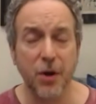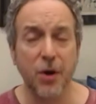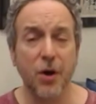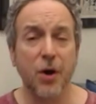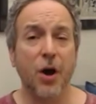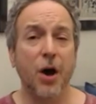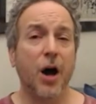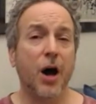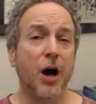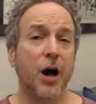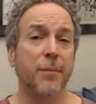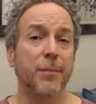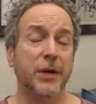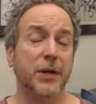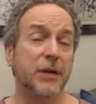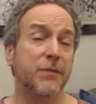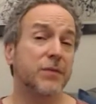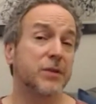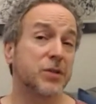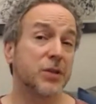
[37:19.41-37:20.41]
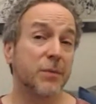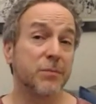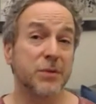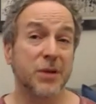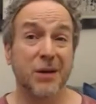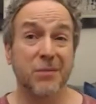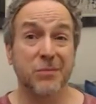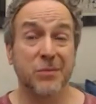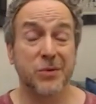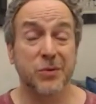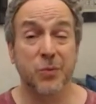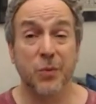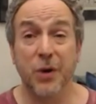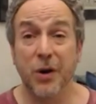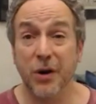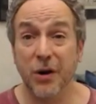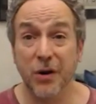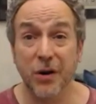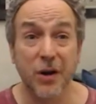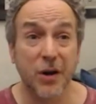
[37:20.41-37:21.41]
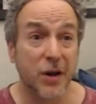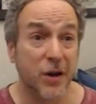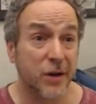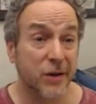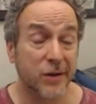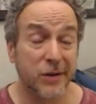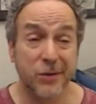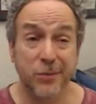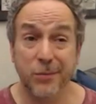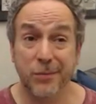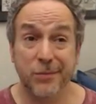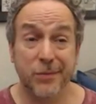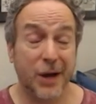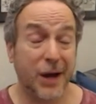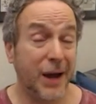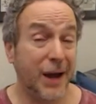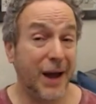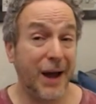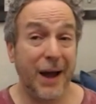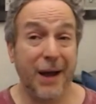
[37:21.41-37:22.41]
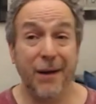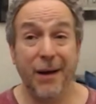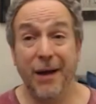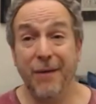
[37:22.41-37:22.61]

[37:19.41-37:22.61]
Um, and even sometimes where you, I,